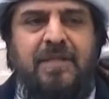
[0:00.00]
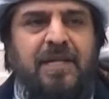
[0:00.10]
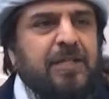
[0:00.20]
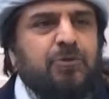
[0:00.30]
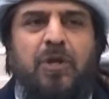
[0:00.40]

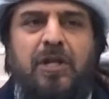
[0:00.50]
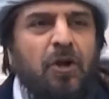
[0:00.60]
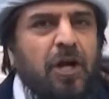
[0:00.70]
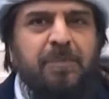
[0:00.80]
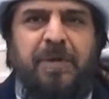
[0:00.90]
It will
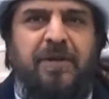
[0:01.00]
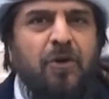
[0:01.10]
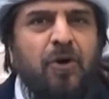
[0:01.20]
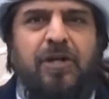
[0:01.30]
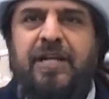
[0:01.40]
not be
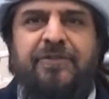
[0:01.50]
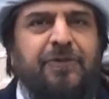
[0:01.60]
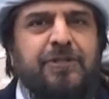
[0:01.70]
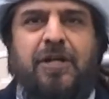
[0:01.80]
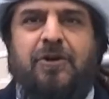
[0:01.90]
only
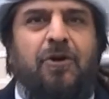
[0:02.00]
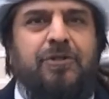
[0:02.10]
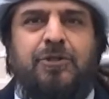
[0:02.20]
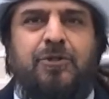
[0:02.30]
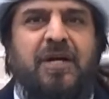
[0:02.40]
for the
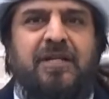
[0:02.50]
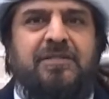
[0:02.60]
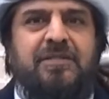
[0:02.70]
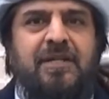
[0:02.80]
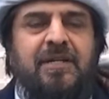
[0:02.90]

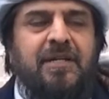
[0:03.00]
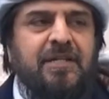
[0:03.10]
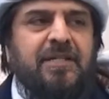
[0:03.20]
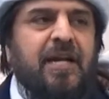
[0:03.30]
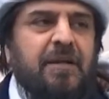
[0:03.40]
wrongdoers,
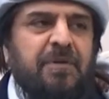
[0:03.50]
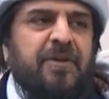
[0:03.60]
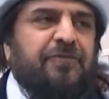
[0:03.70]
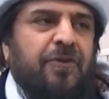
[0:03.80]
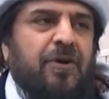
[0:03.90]
it can be
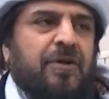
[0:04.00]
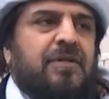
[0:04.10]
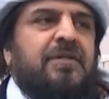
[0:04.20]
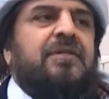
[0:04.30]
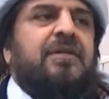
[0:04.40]
for
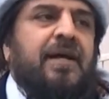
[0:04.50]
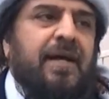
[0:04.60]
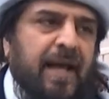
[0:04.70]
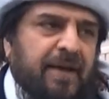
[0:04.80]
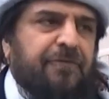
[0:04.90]

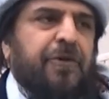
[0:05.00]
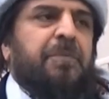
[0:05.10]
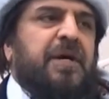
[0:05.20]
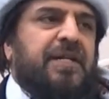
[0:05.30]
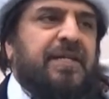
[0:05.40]

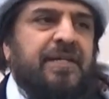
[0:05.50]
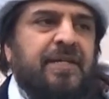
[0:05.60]
everybody,